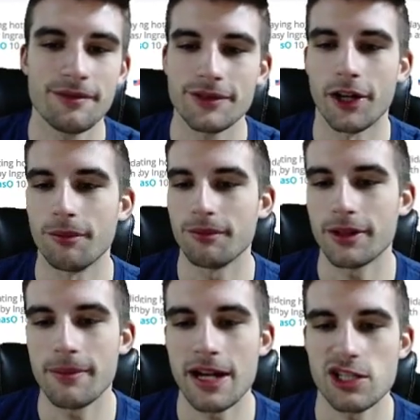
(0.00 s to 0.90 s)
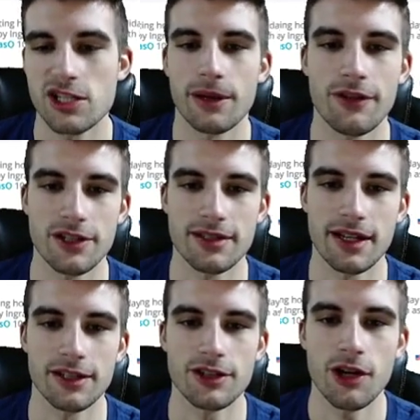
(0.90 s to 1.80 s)
So, good matchup here versus San
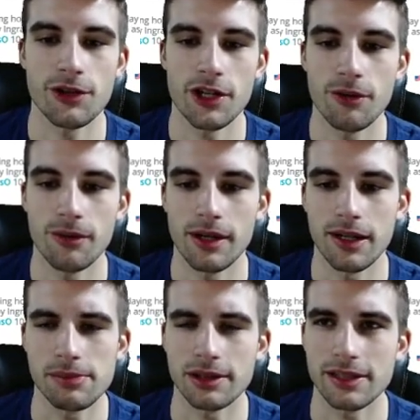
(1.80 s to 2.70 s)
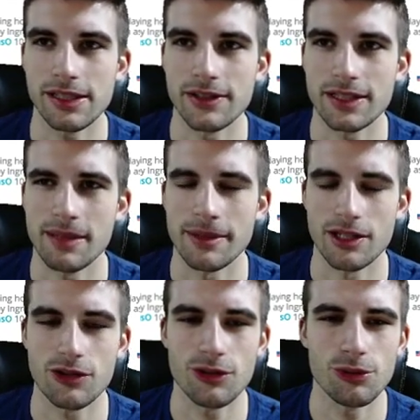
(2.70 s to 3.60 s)
Antonio. I believe this game is a
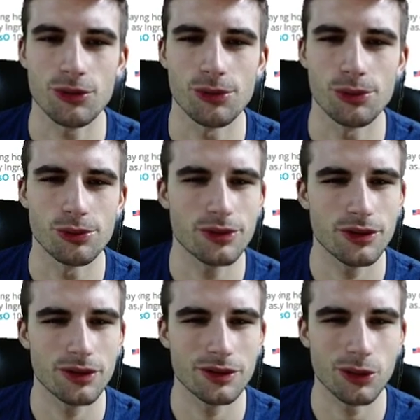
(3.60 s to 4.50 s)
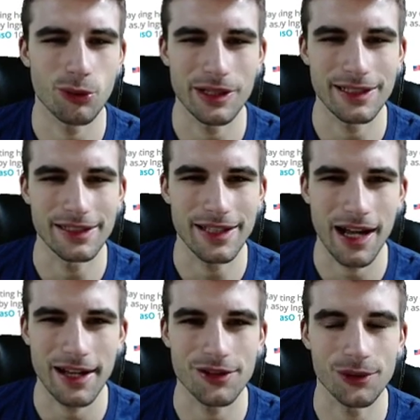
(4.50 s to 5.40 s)

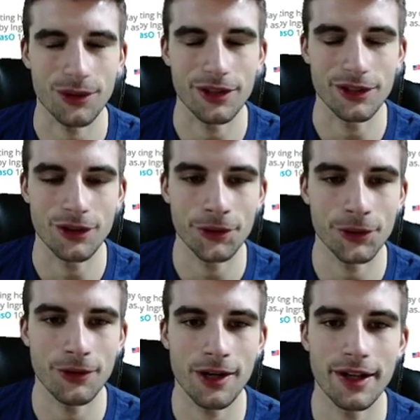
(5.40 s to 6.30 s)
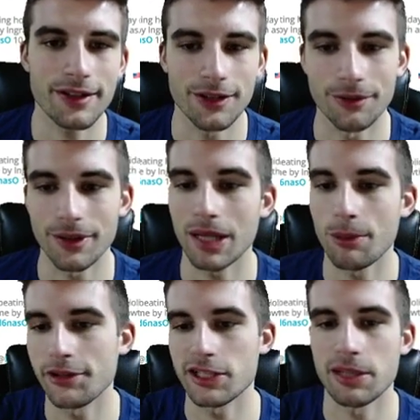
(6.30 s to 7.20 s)
229-230 total on it. So if a lot of
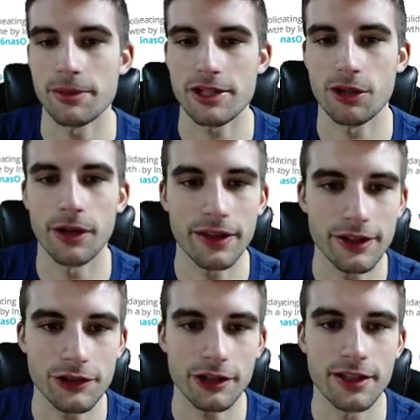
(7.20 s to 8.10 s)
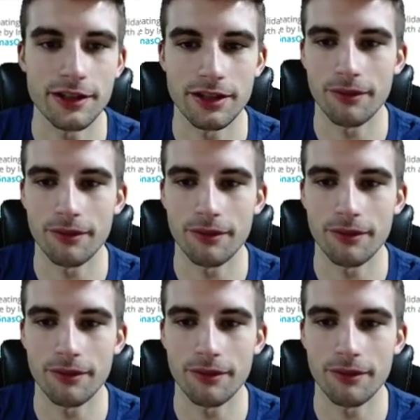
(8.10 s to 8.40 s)
points are going to be scored, I think Trae Young's a